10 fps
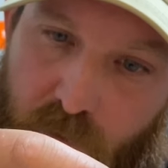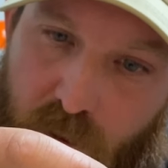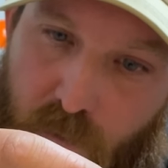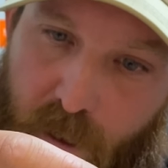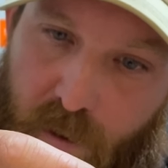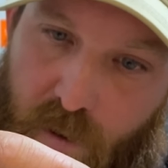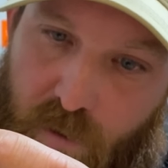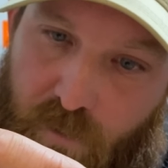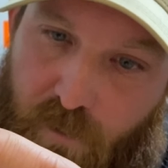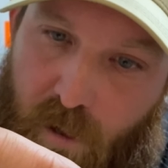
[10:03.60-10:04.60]
direct
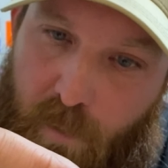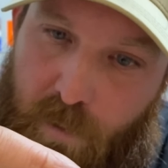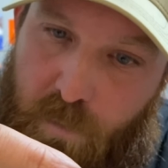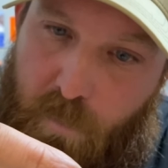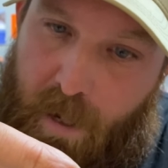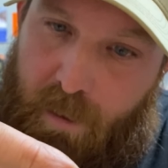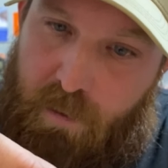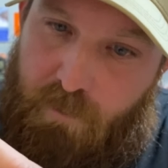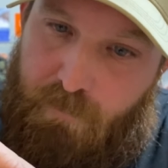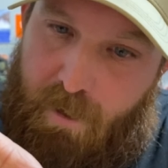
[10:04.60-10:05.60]
those fibres back
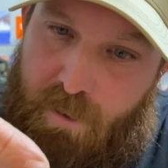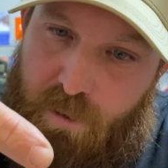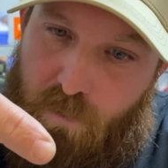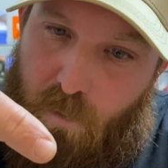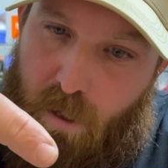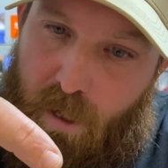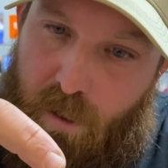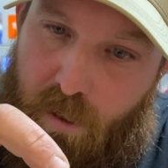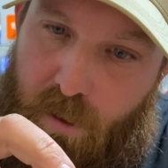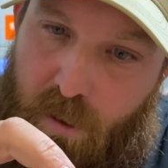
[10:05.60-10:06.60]
to face the right
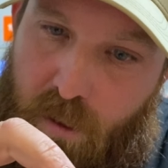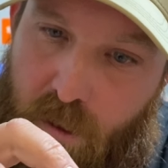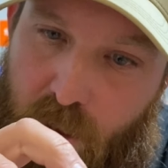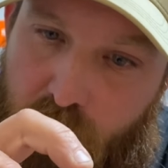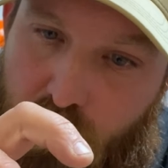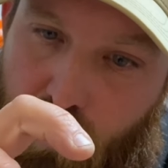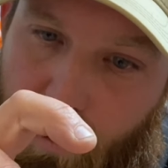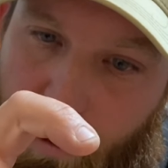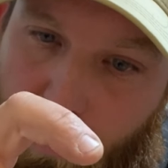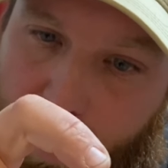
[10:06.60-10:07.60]
sort
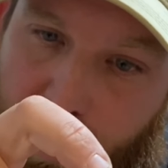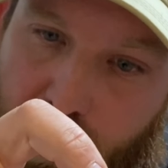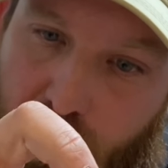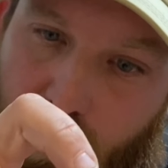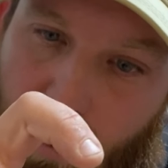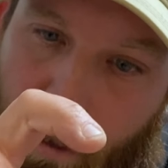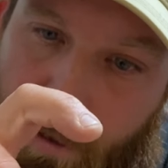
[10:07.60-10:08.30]
of direction, like